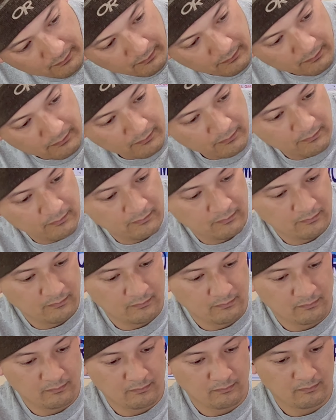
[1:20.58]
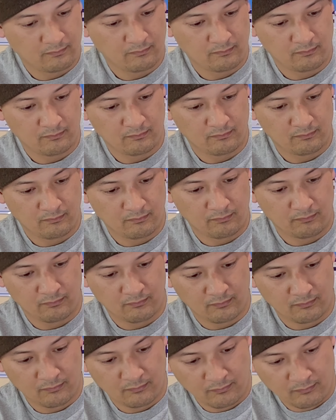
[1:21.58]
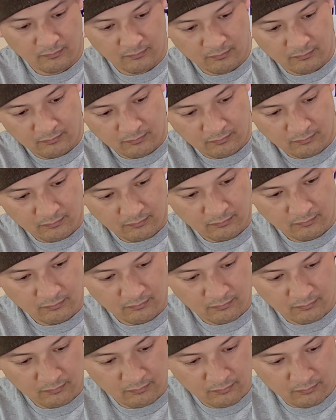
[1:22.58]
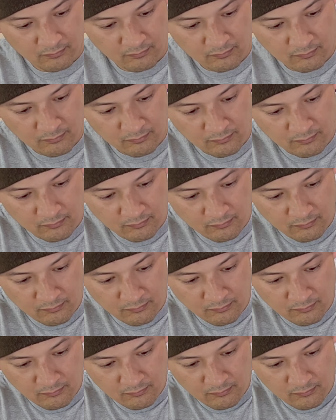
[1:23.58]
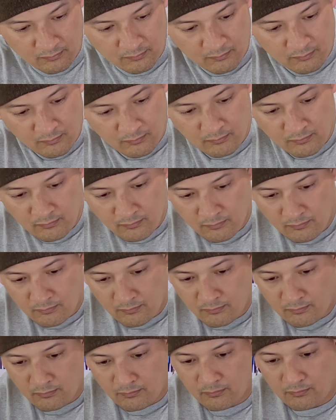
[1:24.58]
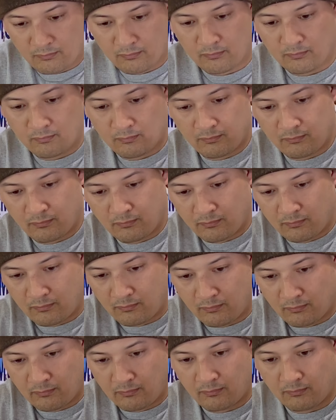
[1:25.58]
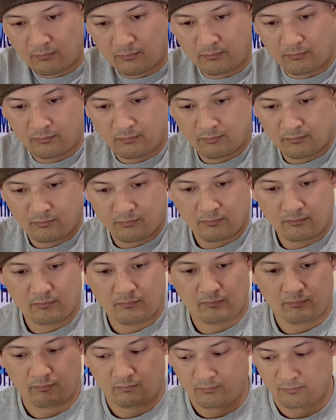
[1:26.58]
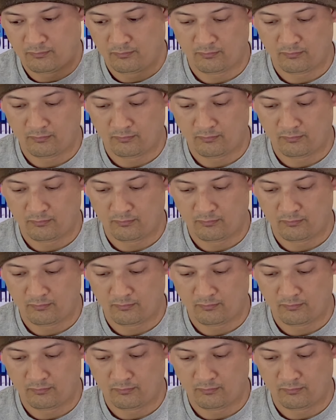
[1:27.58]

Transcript: [no speech]